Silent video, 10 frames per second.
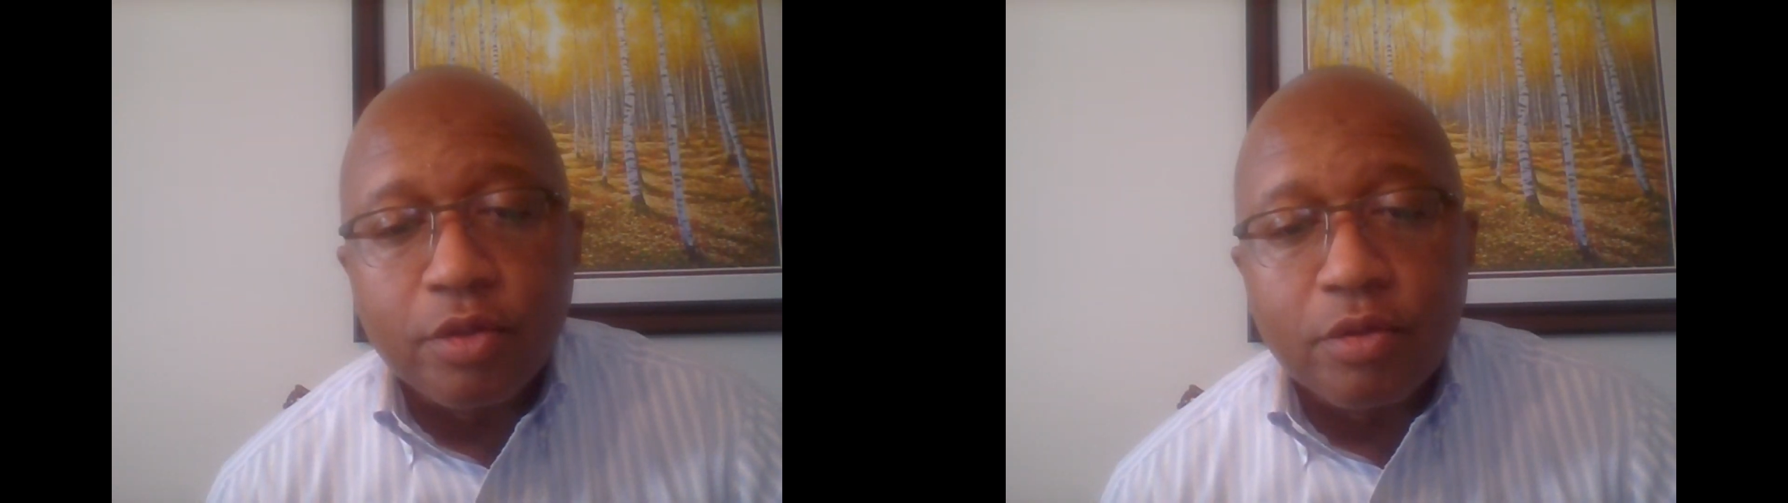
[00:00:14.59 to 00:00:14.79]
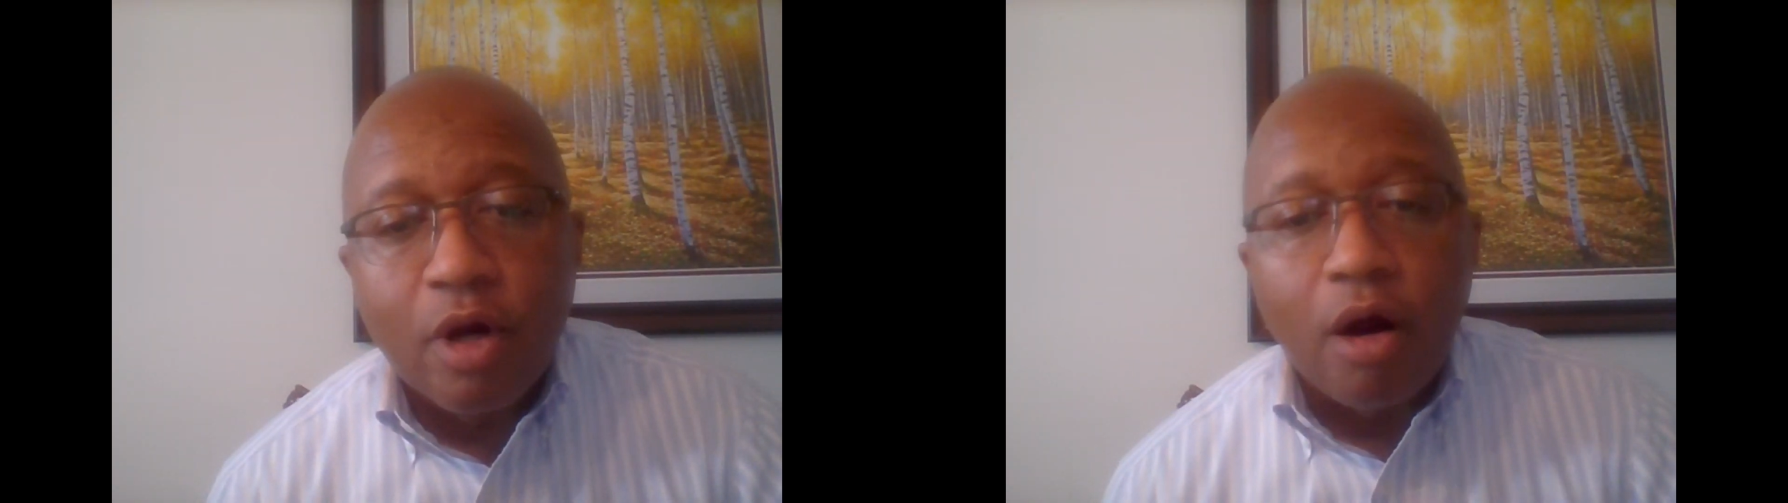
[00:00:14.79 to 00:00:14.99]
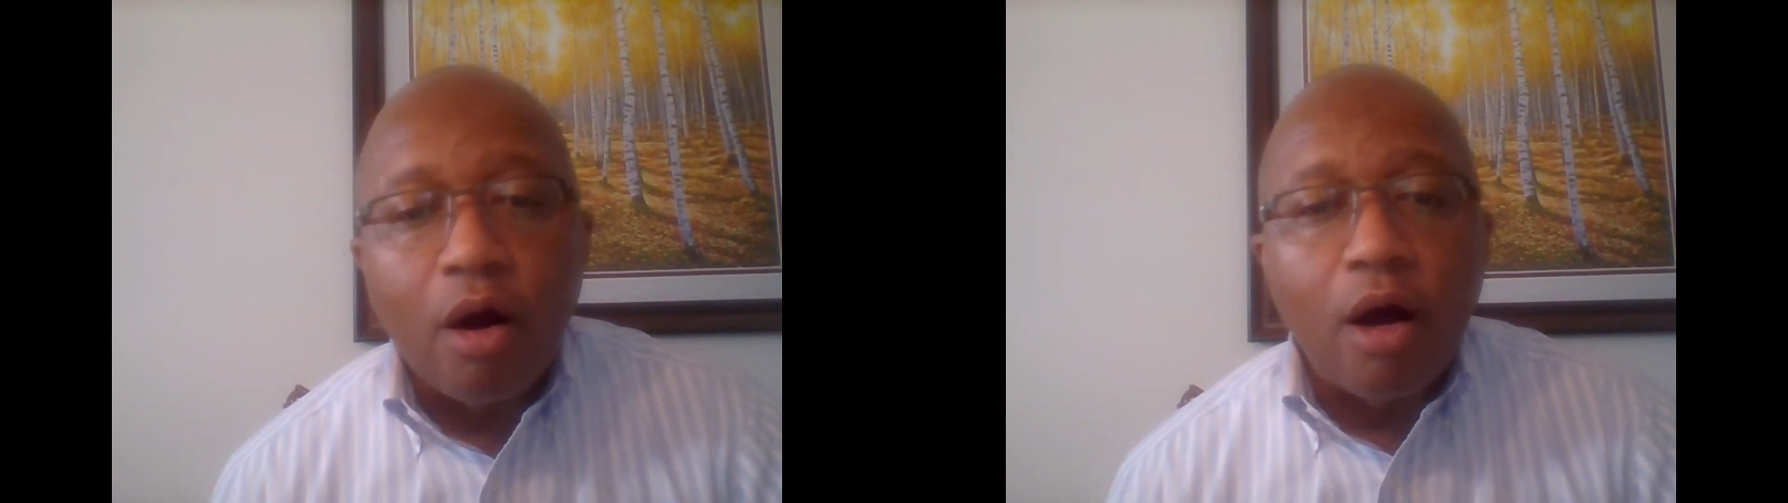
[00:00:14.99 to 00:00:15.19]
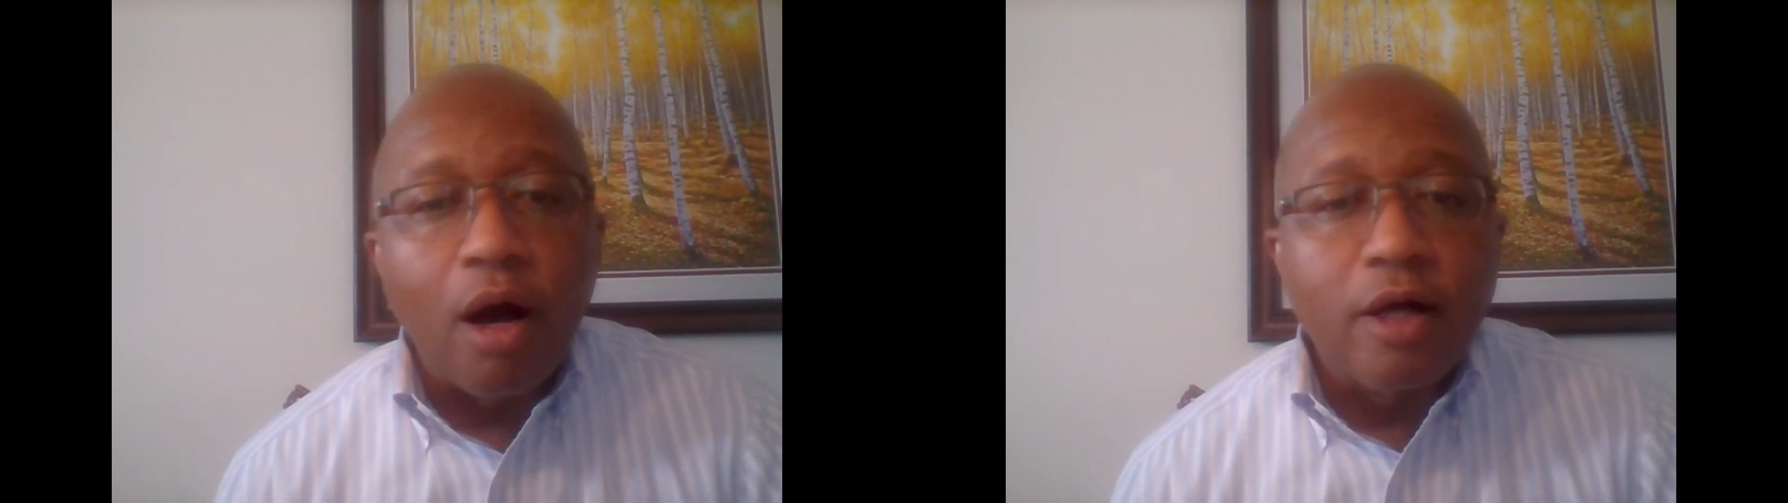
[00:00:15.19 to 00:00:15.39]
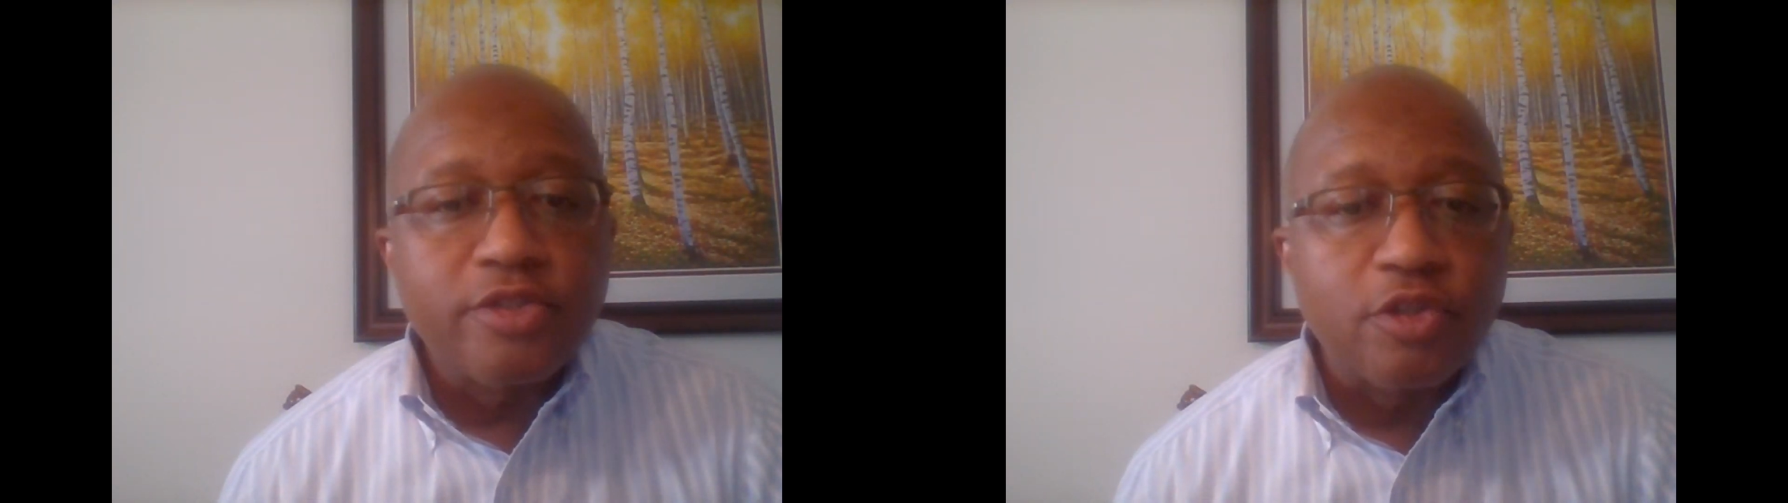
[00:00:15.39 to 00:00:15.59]
you are
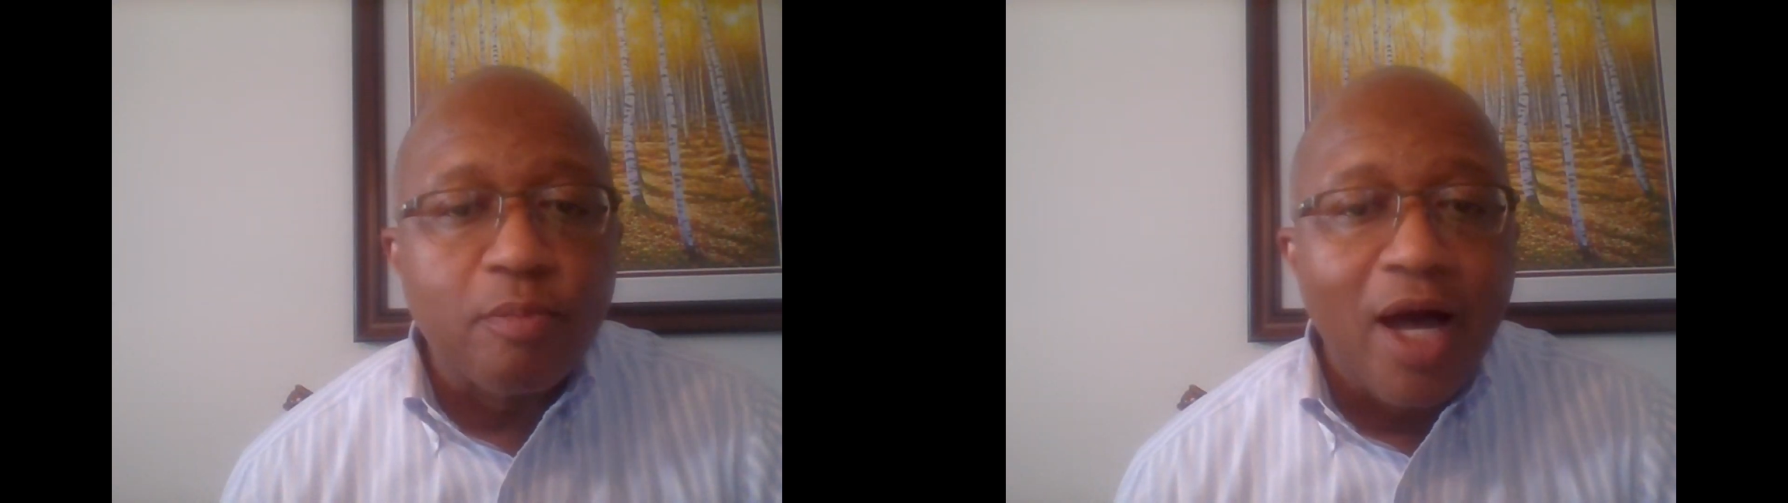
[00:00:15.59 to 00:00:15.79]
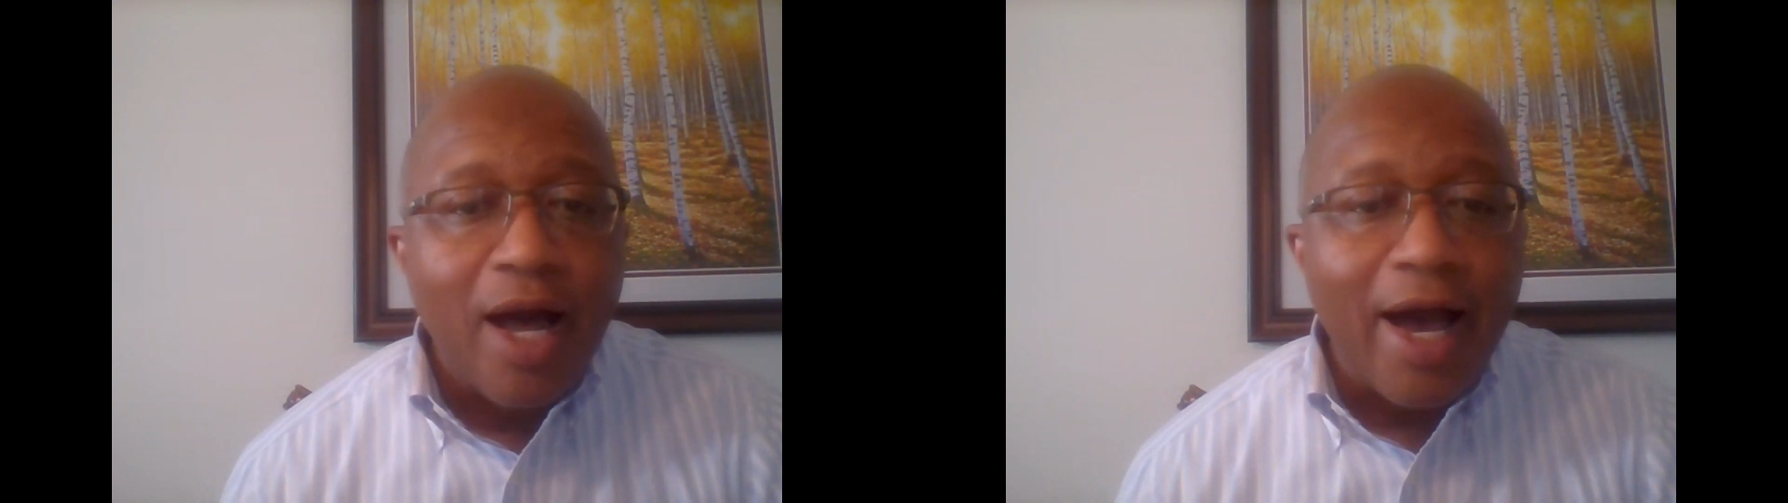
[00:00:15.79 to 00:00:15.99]
awesome